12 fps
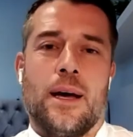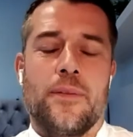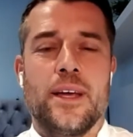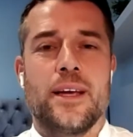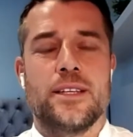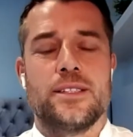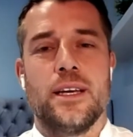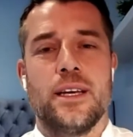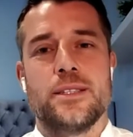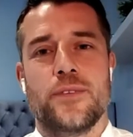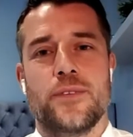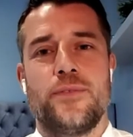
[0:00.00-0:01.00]
I think it's
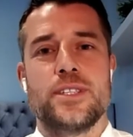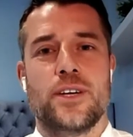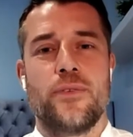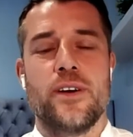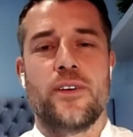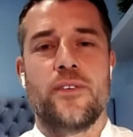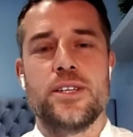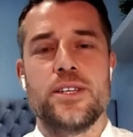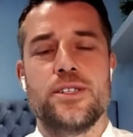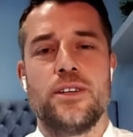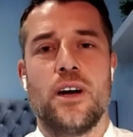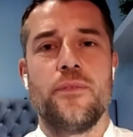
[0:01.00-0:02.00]
a fair
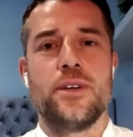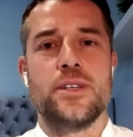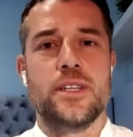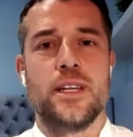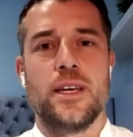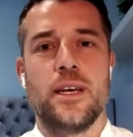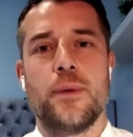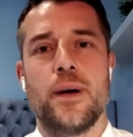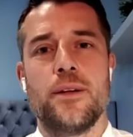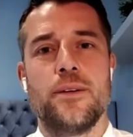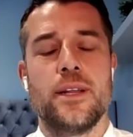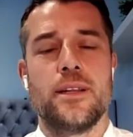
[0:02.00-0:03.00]
question. Obviously,
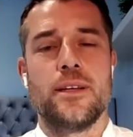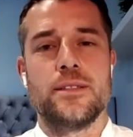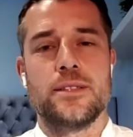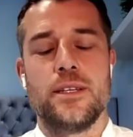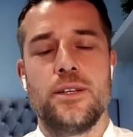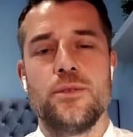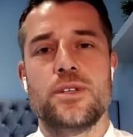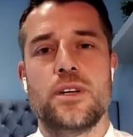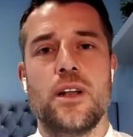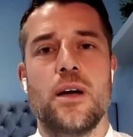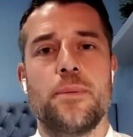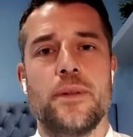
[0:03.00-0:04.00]
Man United is a
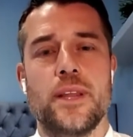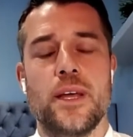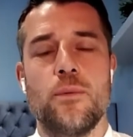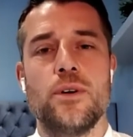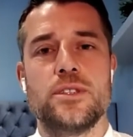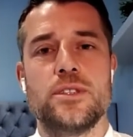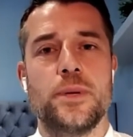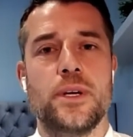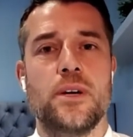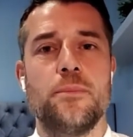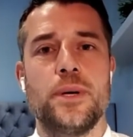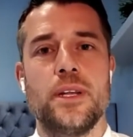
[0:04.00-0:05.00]
huge club and they want to
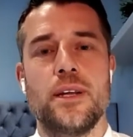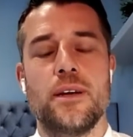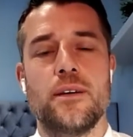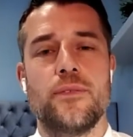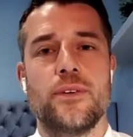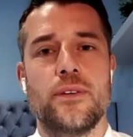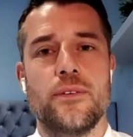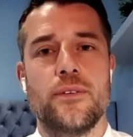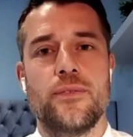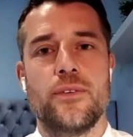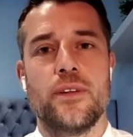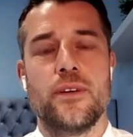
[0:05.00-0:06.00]
be competing for
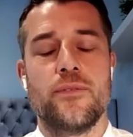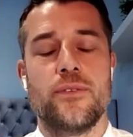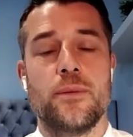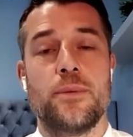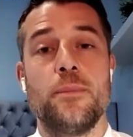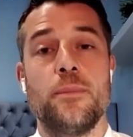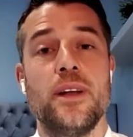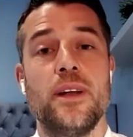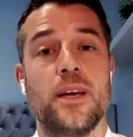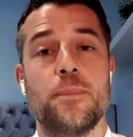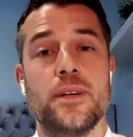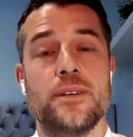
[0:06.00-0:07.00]
the Premier League,